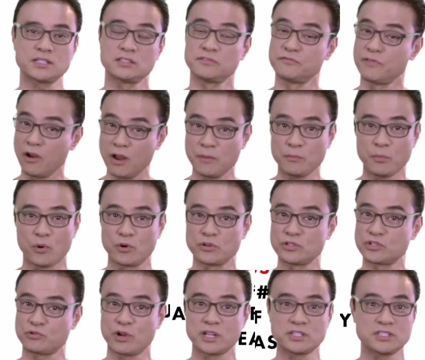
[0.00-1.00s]
It's very important.
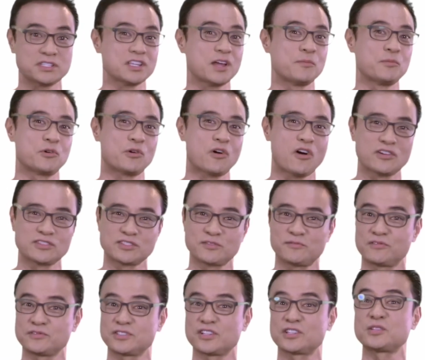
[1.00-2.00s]
Stress is number one cause
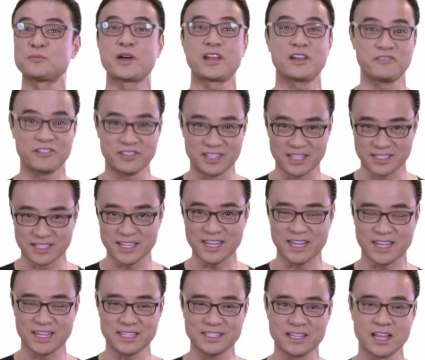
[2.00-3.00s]
of just about every
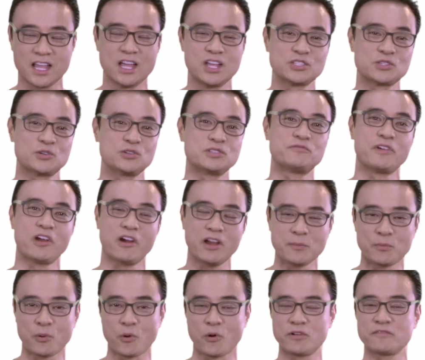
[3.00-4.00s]
disease, so it's very
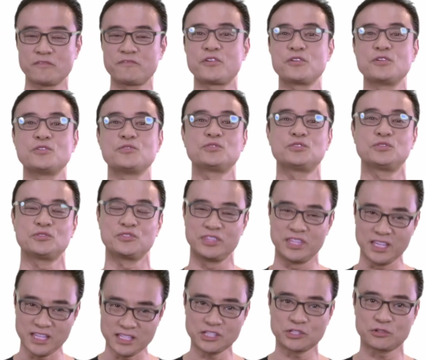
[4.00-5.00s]
important for you to
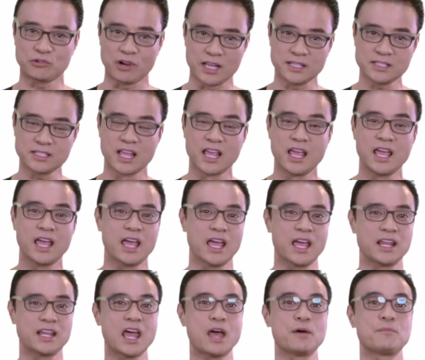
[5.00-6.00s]
de-stress
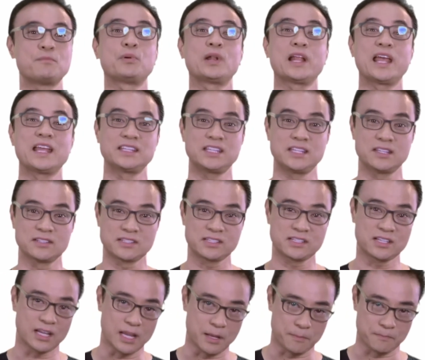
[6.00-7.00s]
and have plenty of
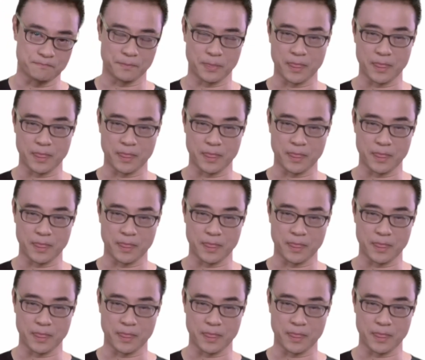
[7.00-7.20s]
sleep.